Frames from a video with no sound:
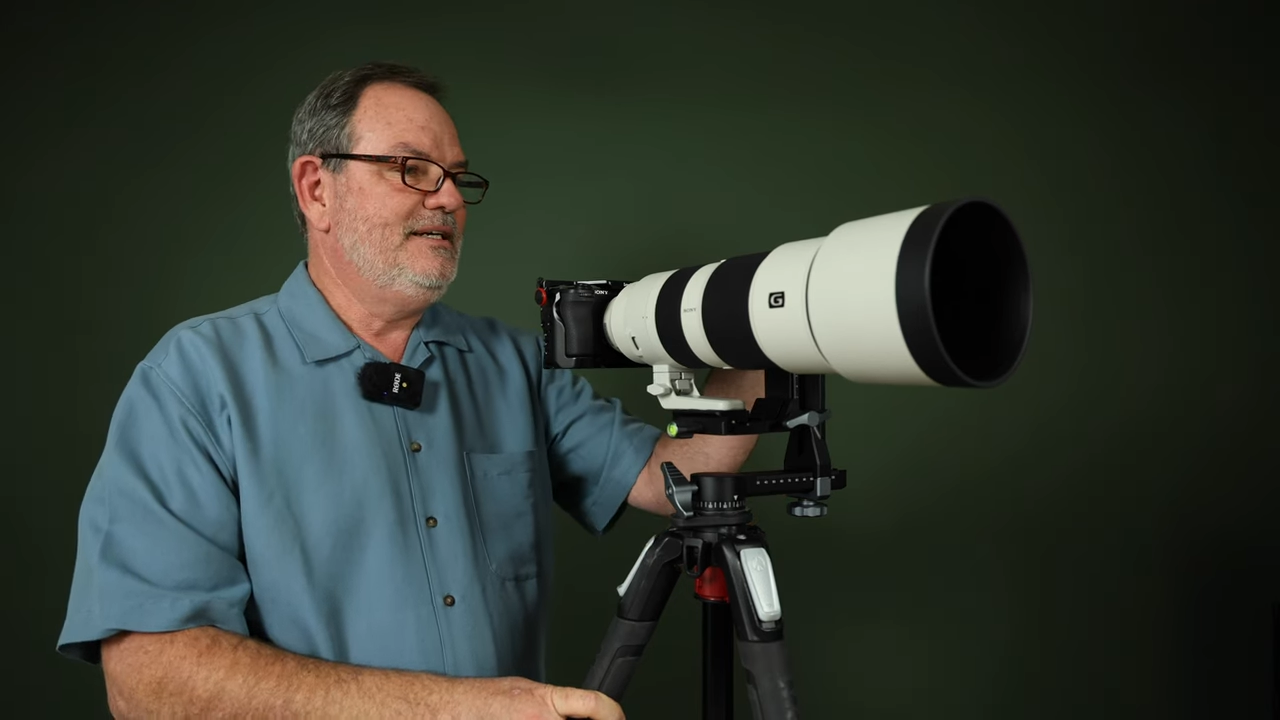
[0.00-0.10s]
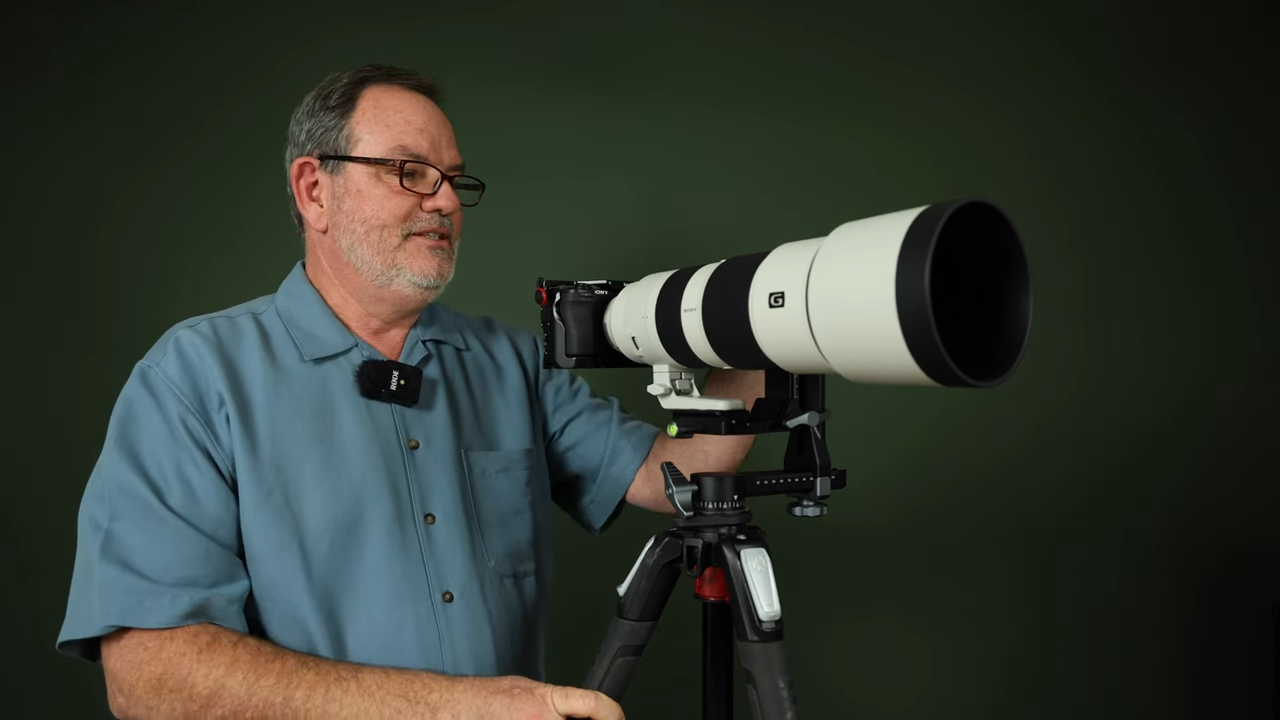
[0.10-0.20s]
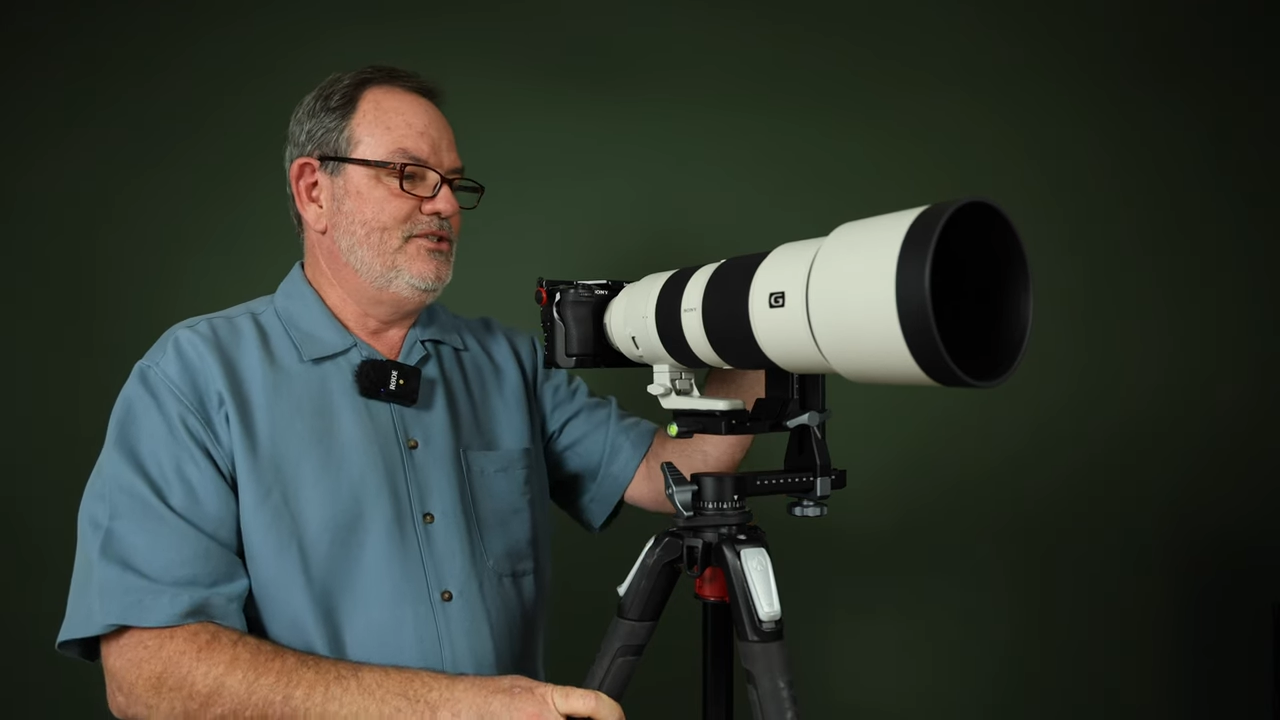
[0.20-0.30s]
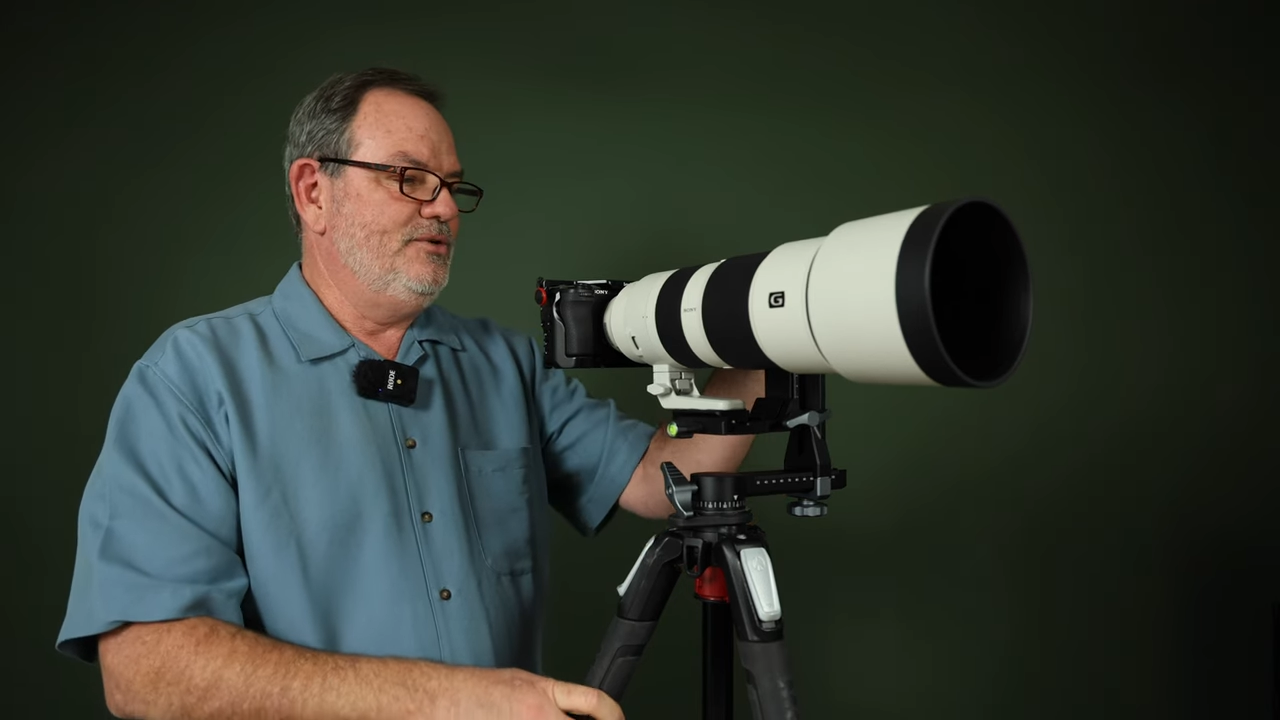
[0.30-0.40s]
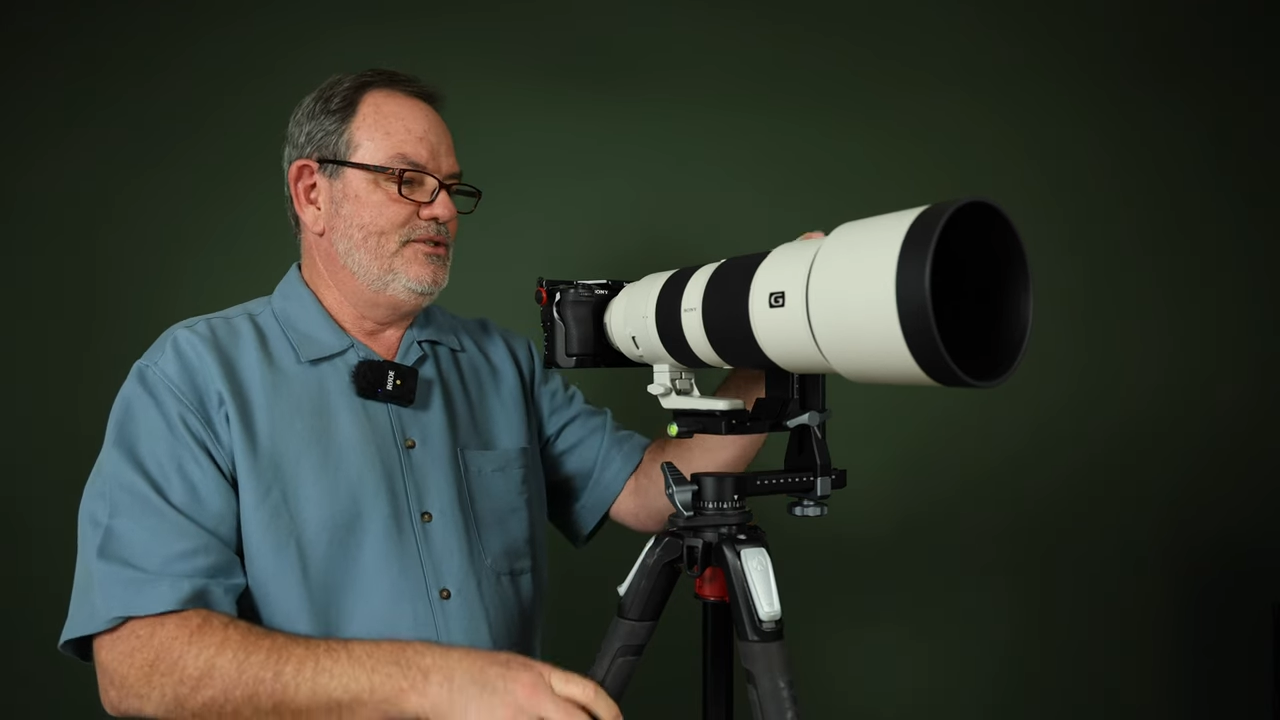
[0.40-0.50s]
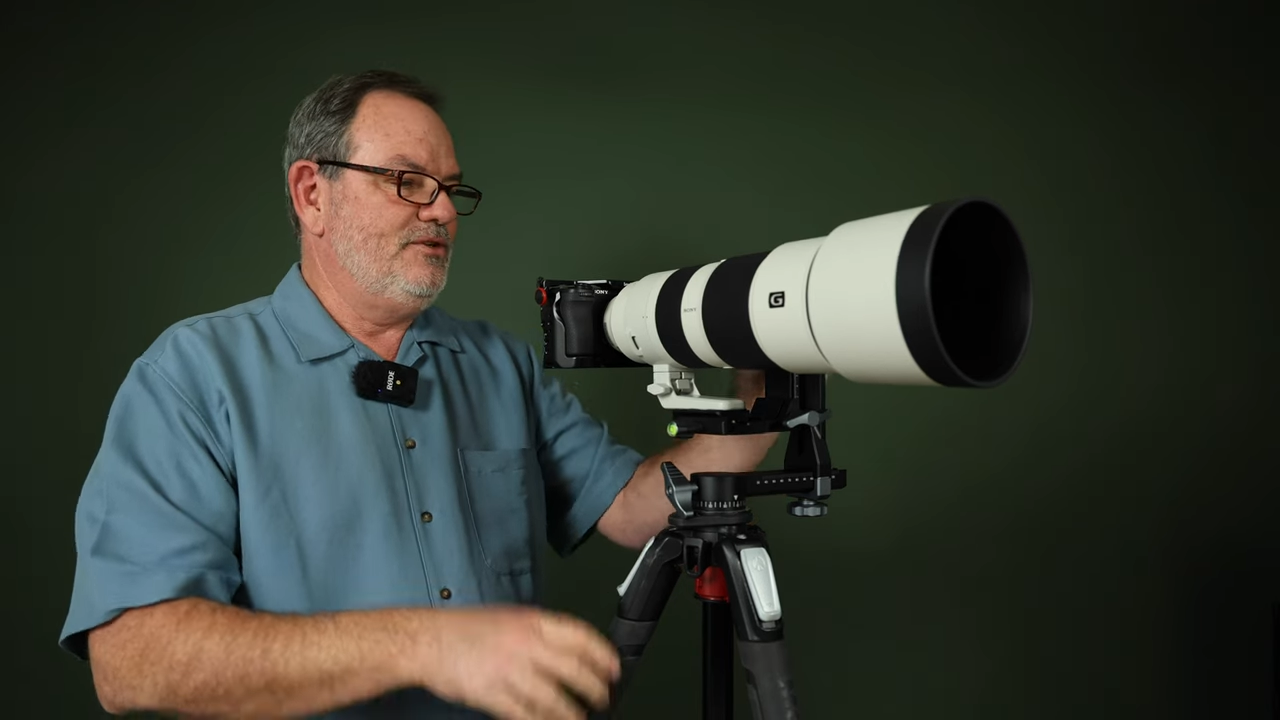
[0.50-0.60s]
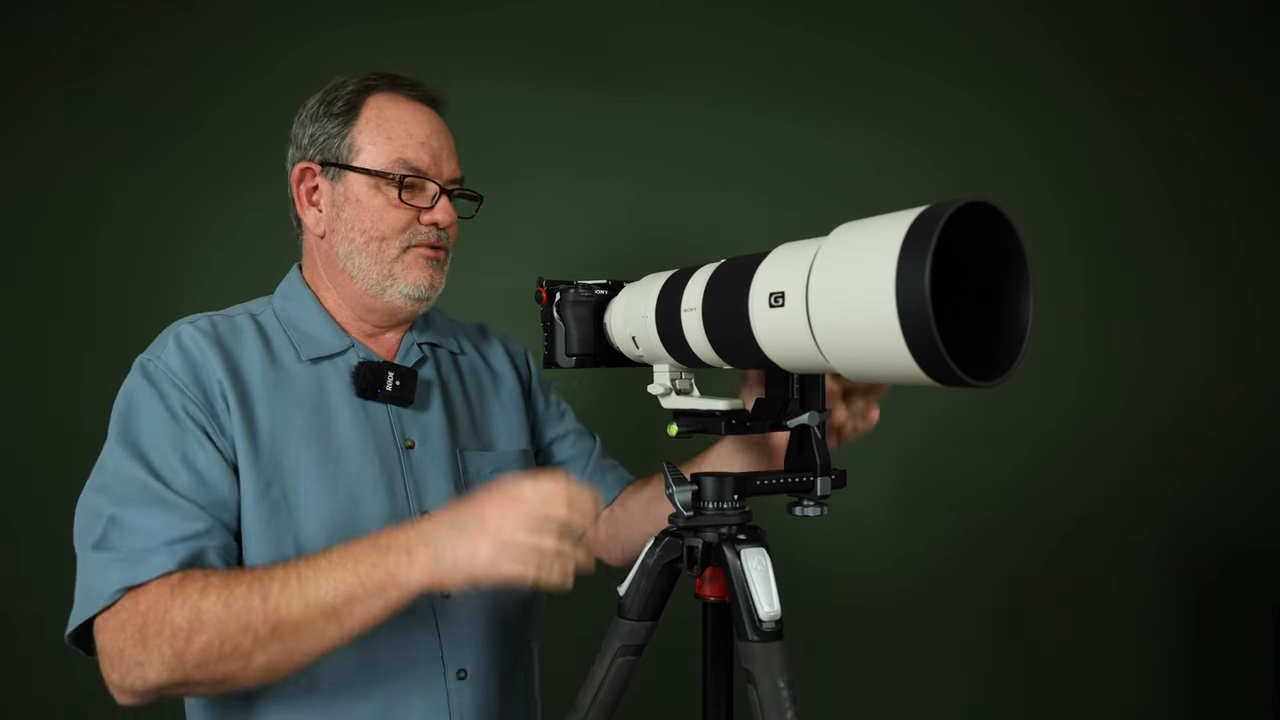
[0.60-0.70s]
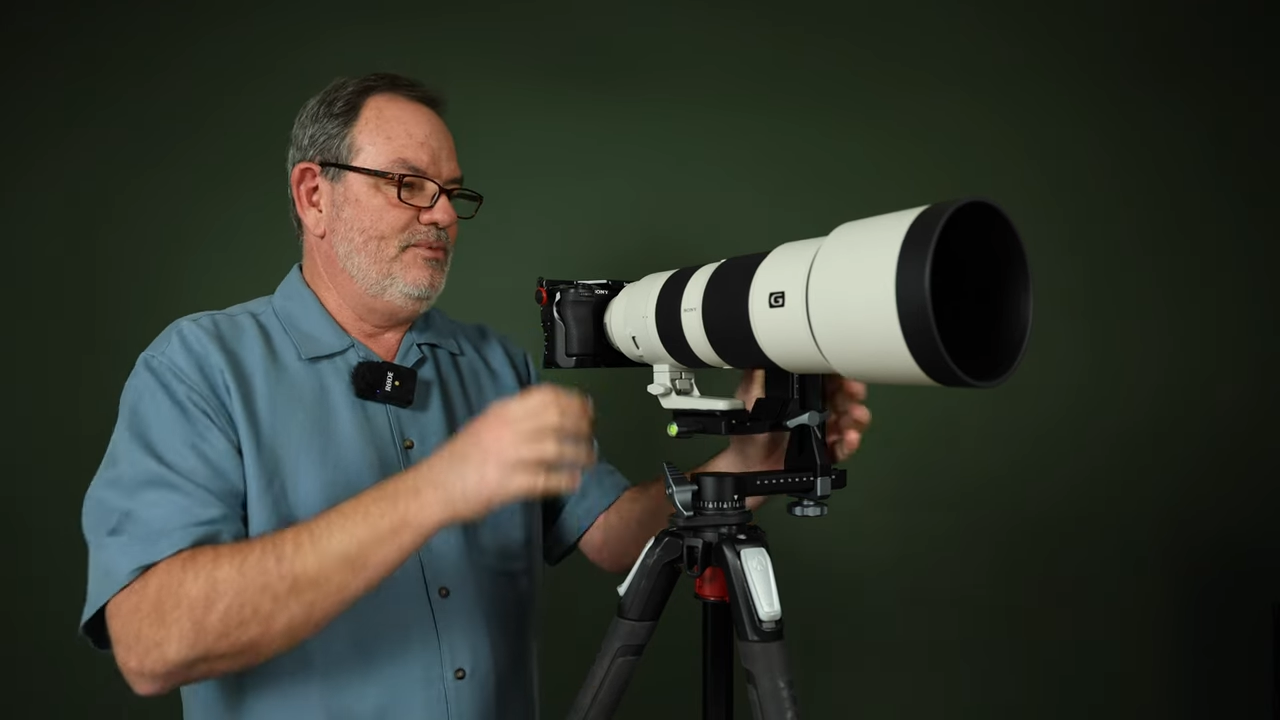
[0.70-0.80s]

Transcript: So it's going to